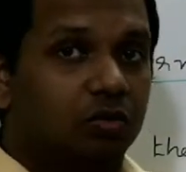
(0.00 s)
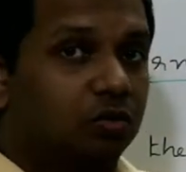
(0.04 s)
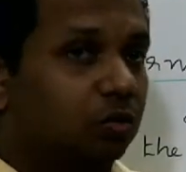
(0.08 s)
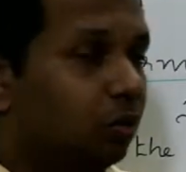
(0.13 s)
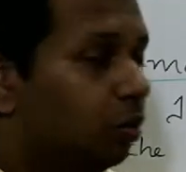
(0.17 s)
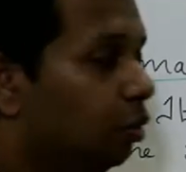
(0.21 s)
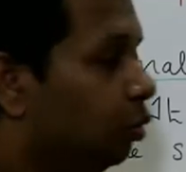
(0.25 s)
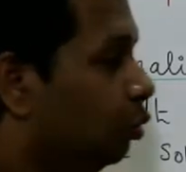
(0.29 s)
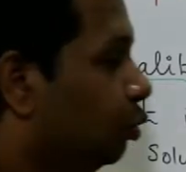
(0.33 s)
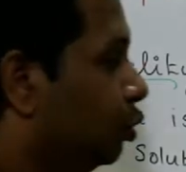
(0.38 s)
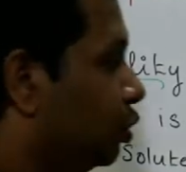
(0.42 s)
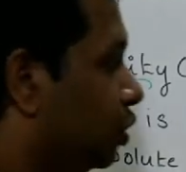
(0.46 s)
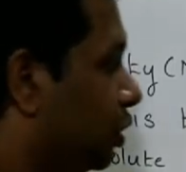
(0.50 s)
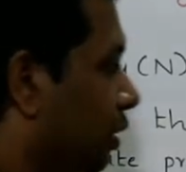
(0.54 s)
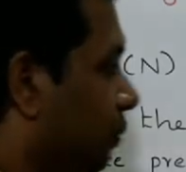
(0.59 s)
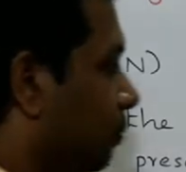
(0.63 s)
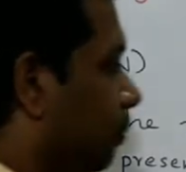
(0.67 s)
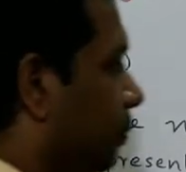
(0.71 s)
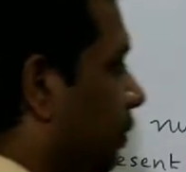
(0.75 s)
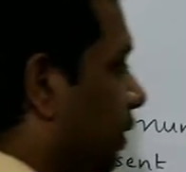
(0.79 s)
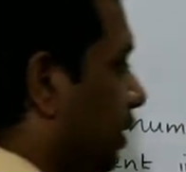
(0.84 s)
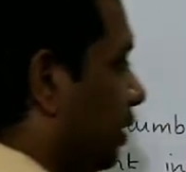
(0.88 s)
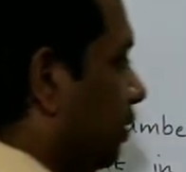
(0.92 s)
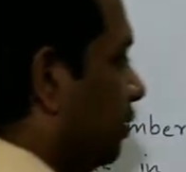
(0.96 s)
solution
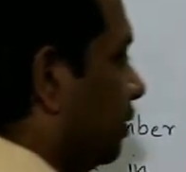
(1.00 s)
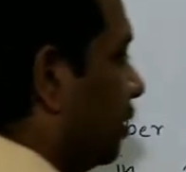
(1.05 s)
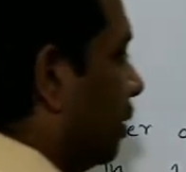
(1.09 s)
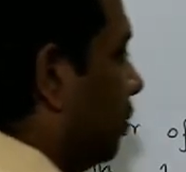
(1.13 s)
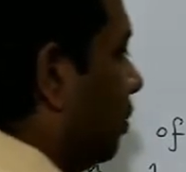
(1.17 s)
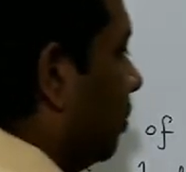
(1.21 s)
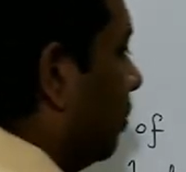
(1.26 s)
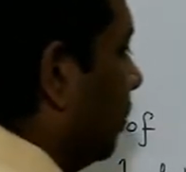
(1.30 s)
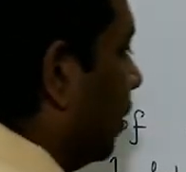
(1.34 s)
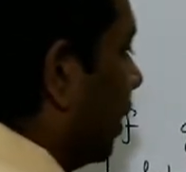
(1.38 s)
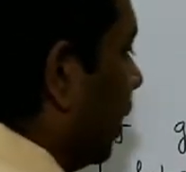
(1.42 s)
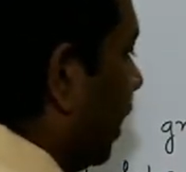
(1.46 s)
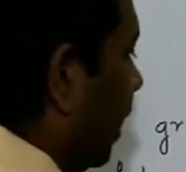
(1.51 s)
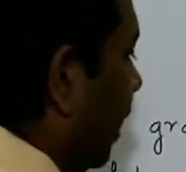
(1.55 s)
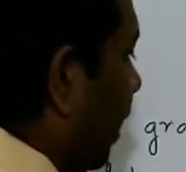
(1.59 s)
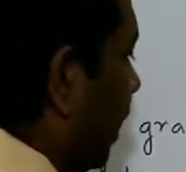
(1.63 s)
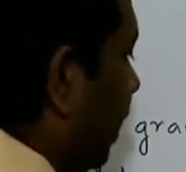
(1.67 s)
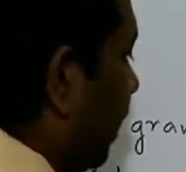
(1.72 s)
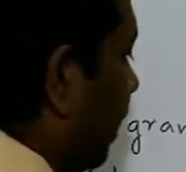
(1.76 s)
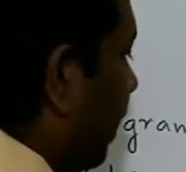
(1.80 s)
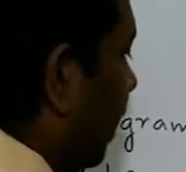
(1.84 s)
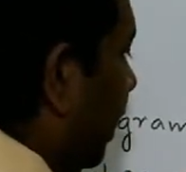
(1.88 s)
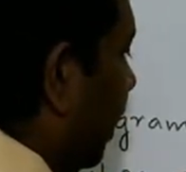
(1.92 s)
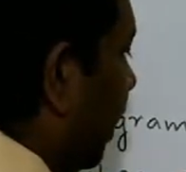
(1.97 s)
please remember
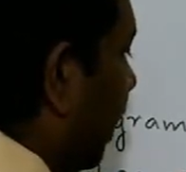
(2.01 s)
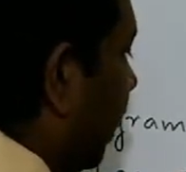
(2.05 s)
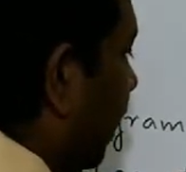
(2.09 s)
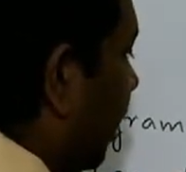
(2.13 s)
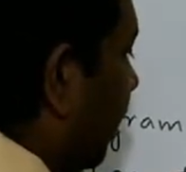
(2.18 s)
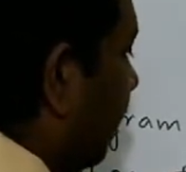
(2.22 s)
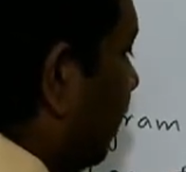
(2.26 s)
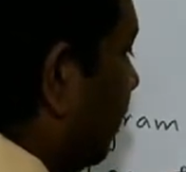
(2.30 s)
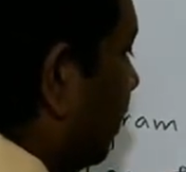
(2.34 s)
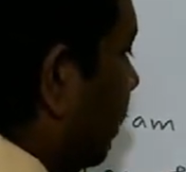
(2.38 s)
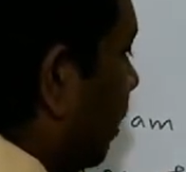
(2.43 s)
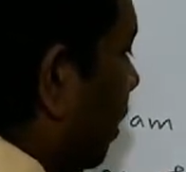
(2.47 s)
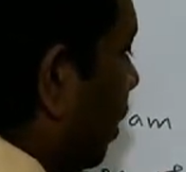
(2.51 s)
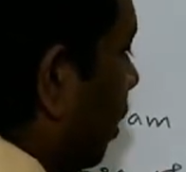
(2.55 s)
again here it is